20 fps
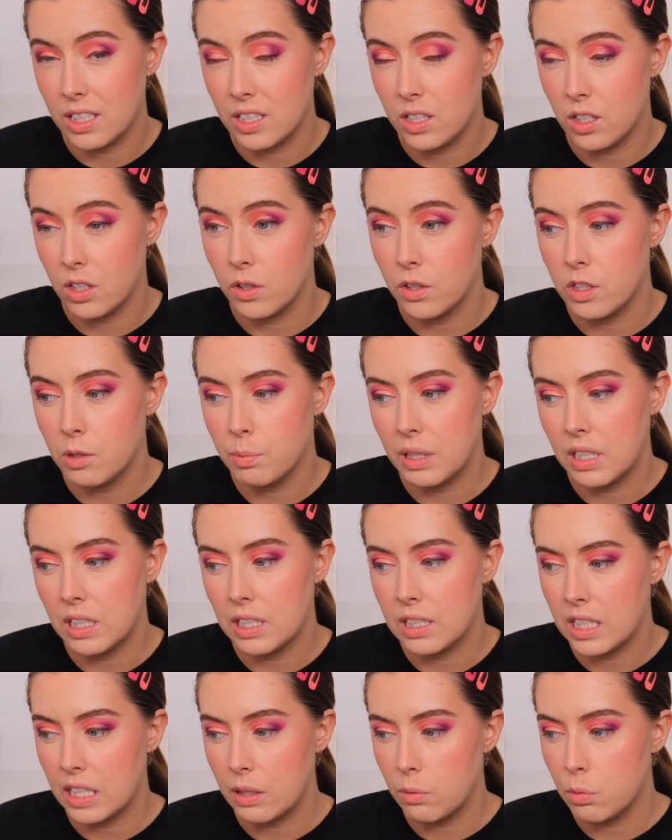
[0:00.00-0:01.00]
this news
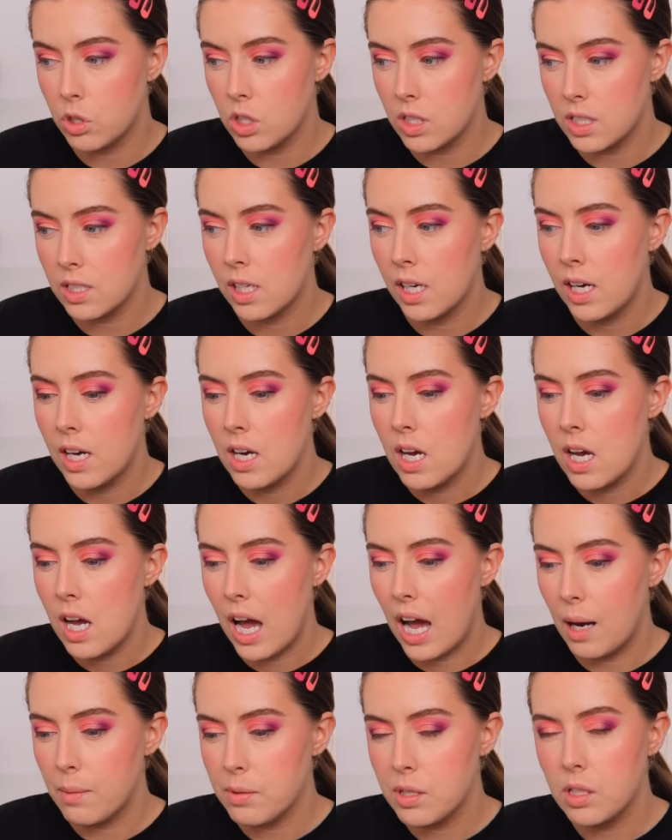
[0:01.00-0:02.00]
because they were just
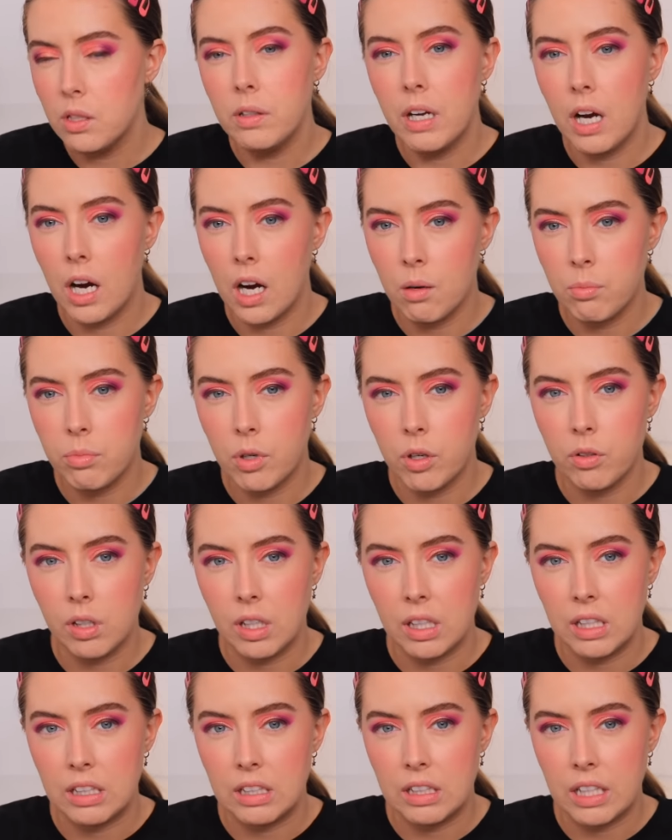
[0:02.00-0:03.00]
absolutely
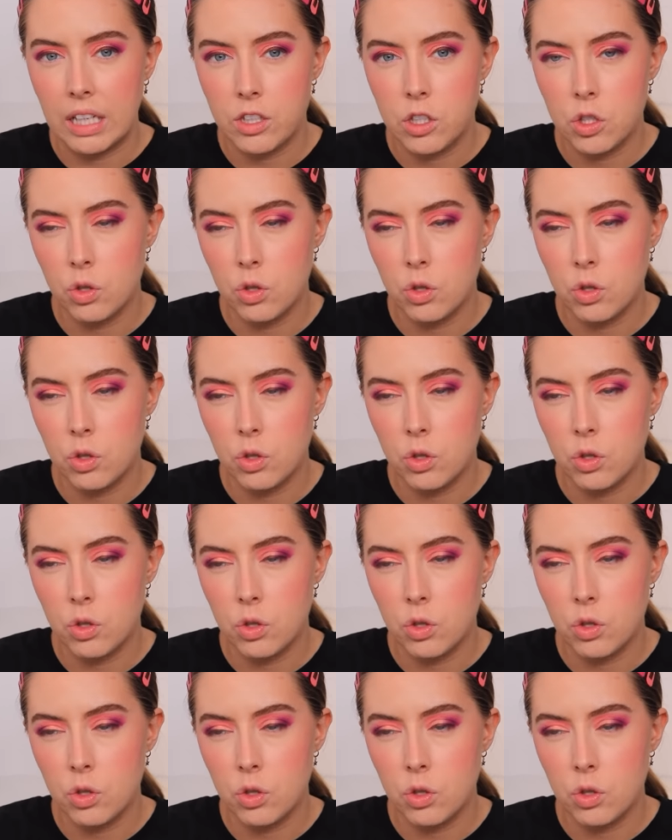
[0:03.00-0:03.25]
heartbroken that